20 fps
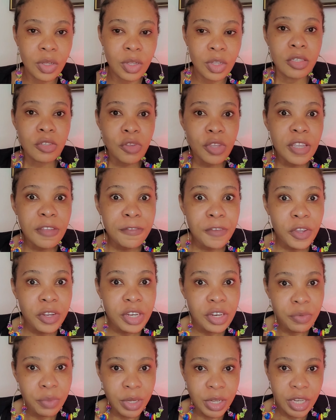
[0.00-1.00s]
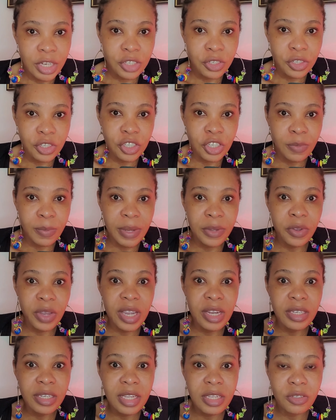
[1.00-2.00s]
So if you're in a relationship and your
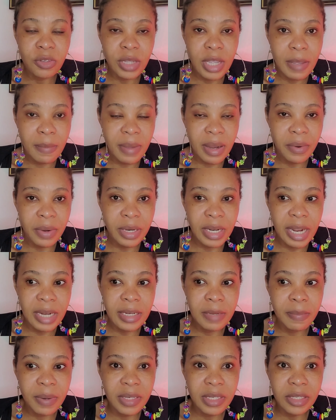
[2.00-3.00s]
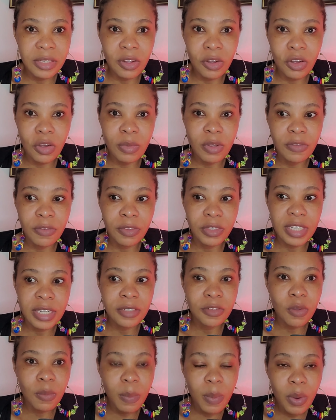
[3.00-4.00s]
intent is to get married and the person is not coming for,
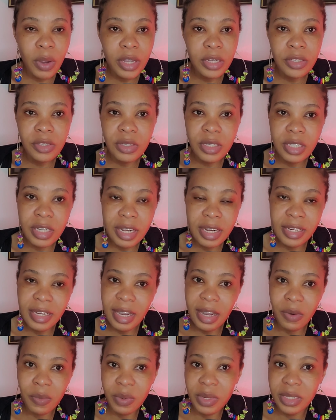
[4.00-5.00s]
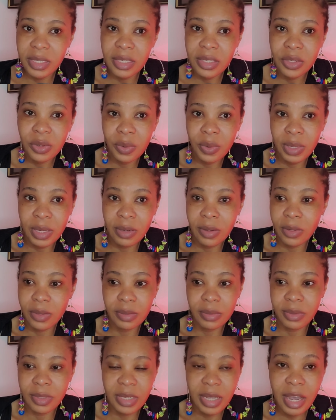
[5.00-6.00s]
there's no point you staying there and wasting your
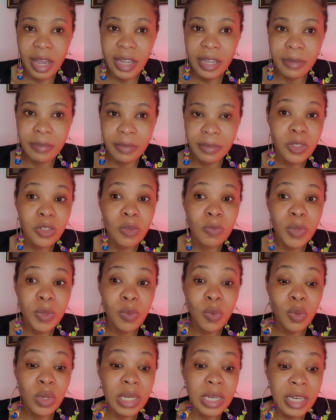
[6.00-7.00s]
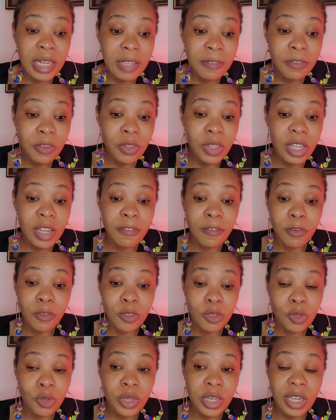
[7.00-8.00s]
time. But some people will leave you there for
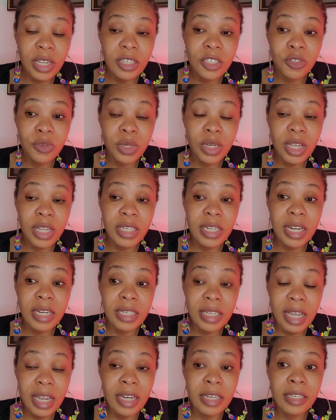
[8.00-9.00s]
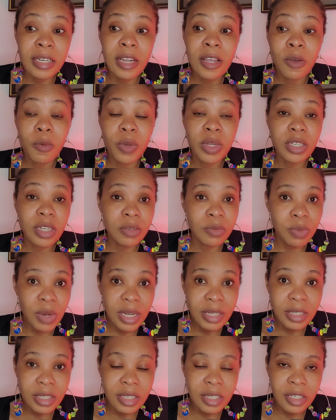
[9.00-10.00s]
two years, three years, and then when they're
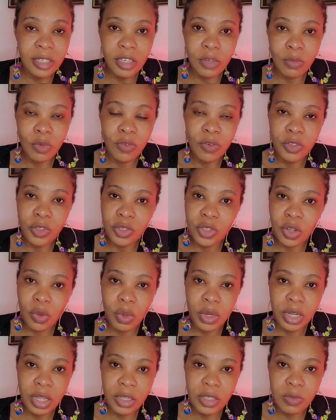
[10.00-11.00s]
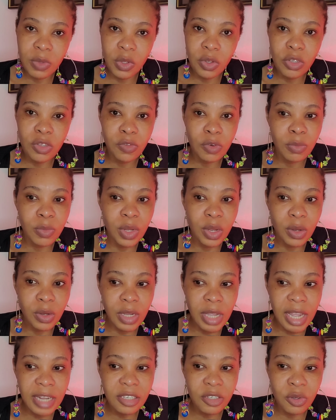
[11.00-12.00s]
ready, they move on to someone else, because from the
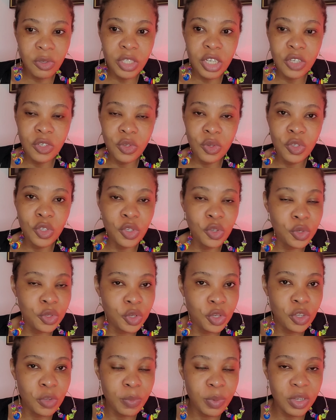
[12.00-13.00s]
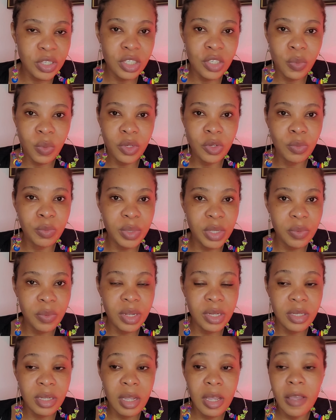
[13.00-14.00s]
get-go, they know you're not the person they want to be
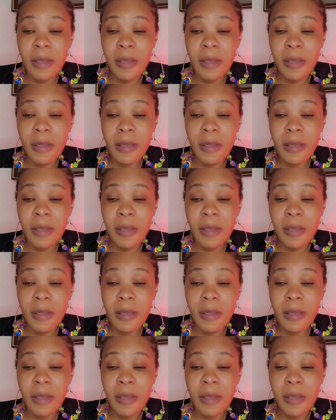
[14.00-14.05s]
with